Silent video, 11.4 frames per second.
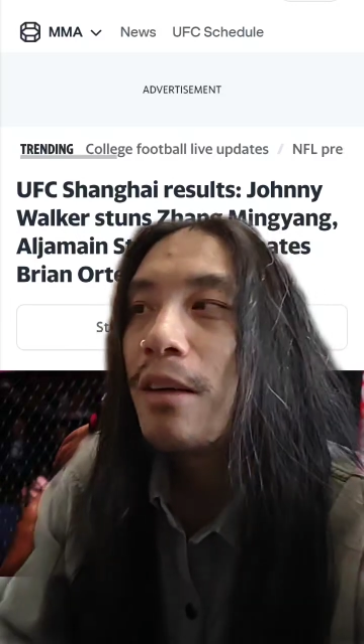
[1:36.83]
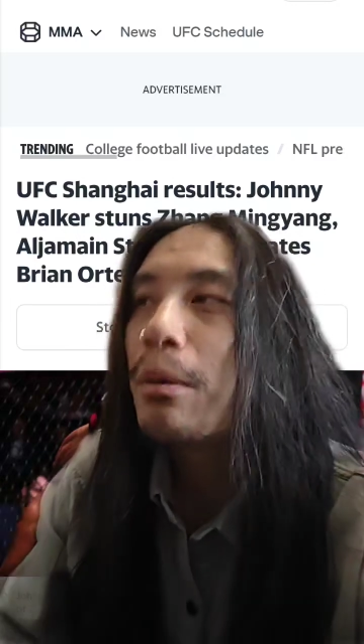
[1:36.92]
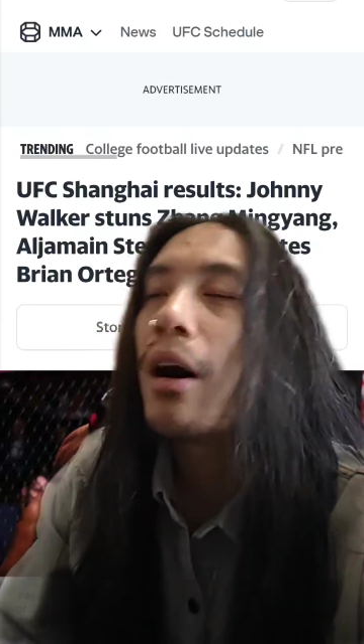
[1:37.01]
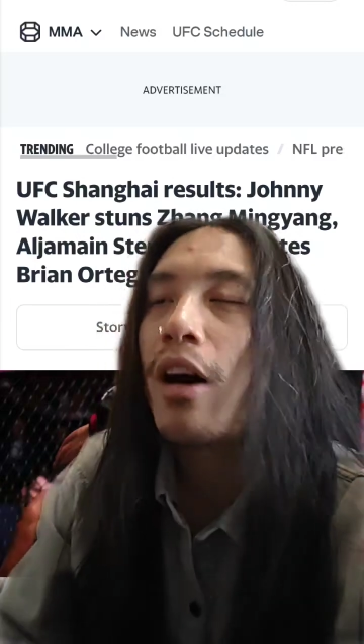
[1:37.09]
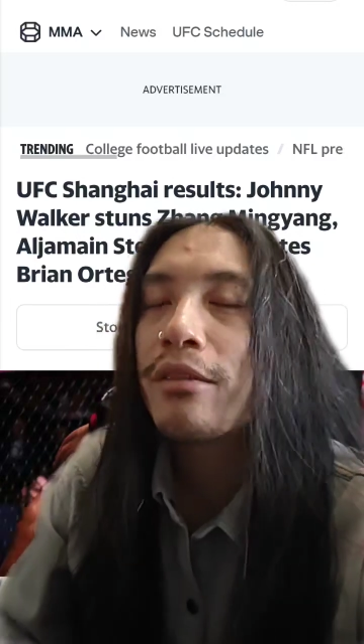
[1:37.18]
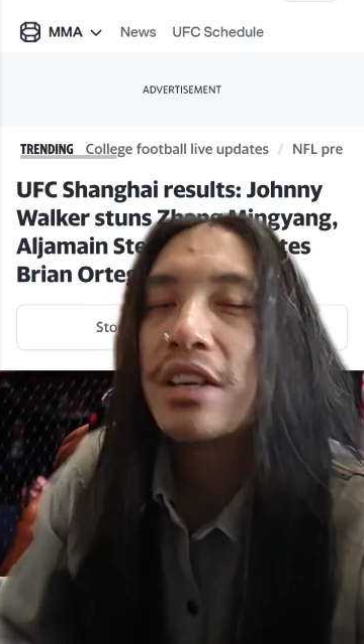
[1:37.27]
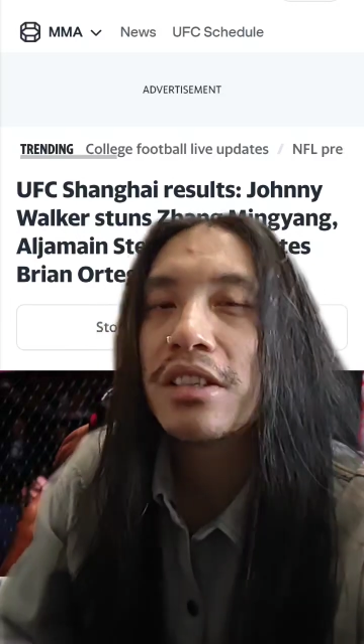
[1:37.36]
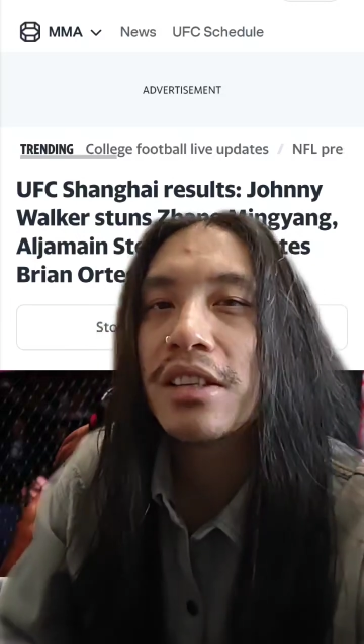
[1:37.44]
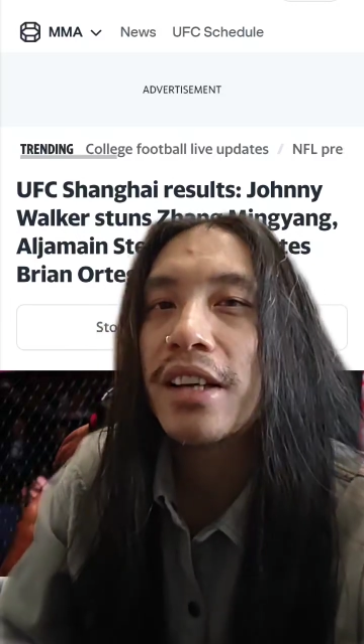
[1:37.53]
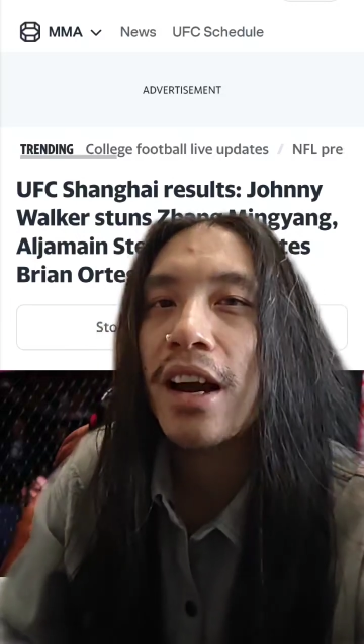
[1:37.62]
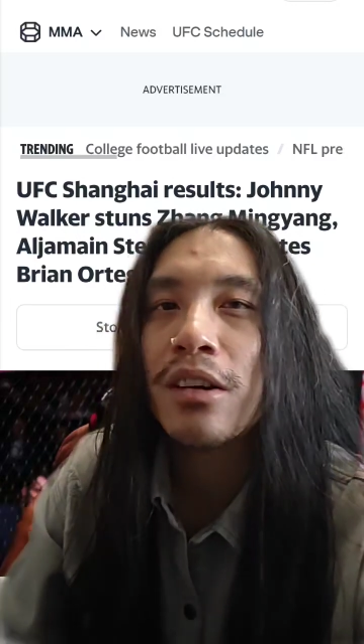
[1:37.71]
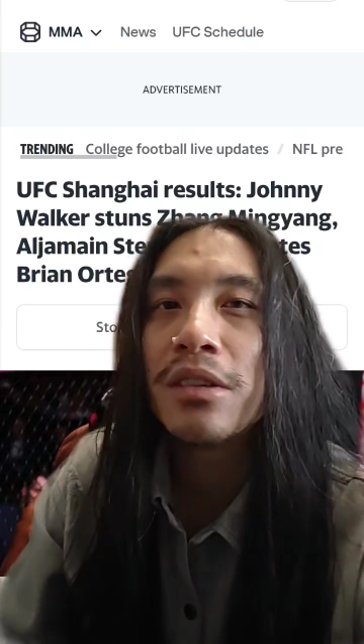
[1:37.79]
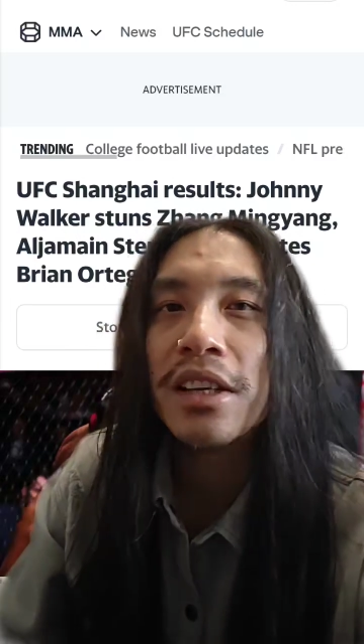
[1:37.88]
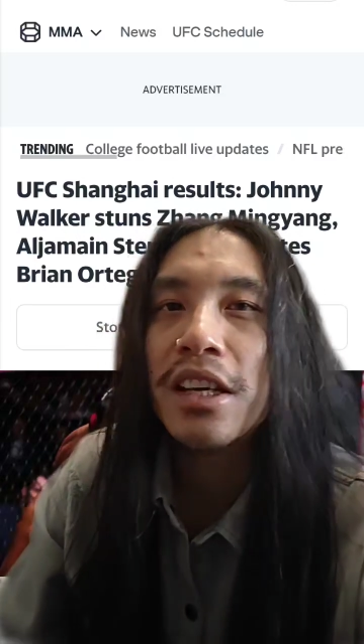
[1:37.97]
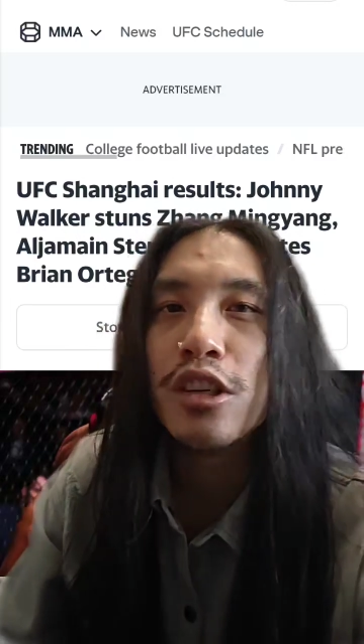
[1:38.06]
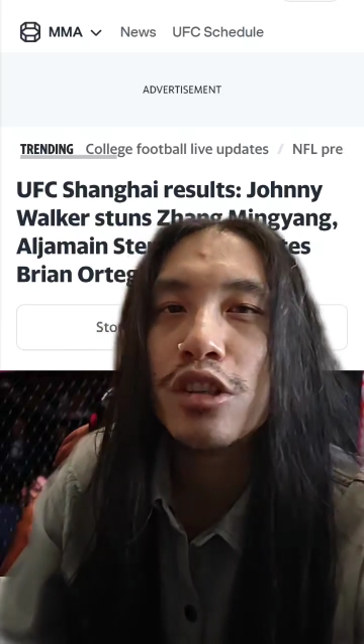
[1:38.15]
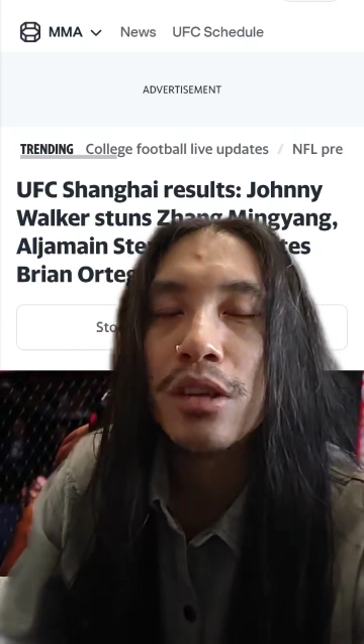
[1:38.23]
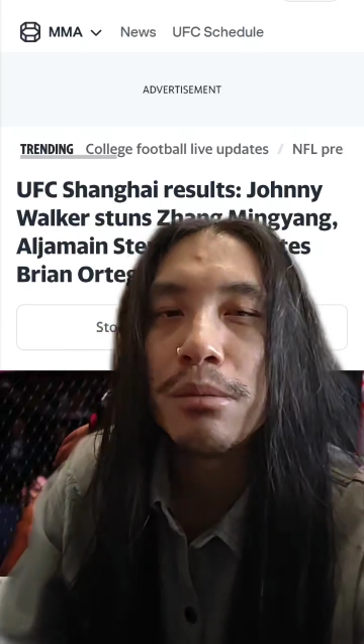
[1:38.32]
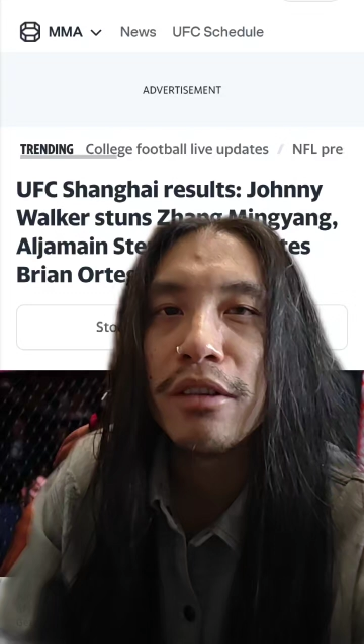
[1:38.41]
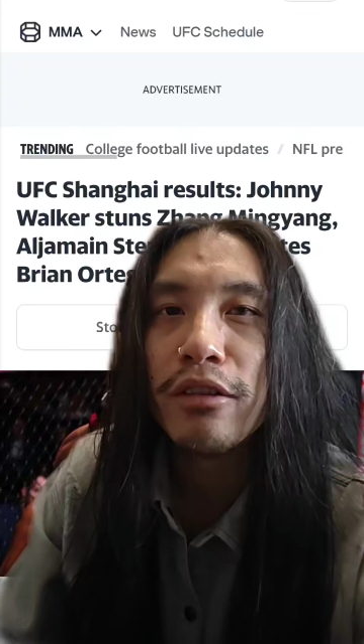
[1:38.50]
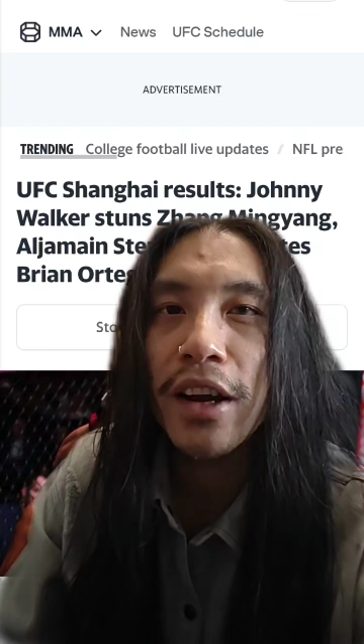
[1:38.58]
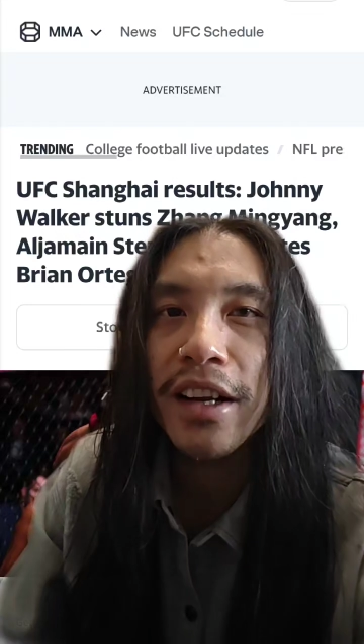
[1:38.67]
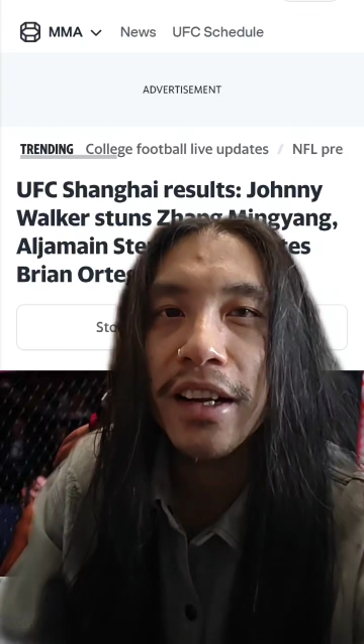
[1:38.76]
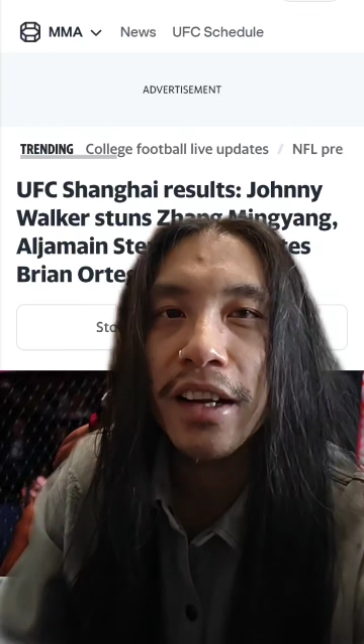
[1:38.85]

But obviously, I don't think he should have been fighting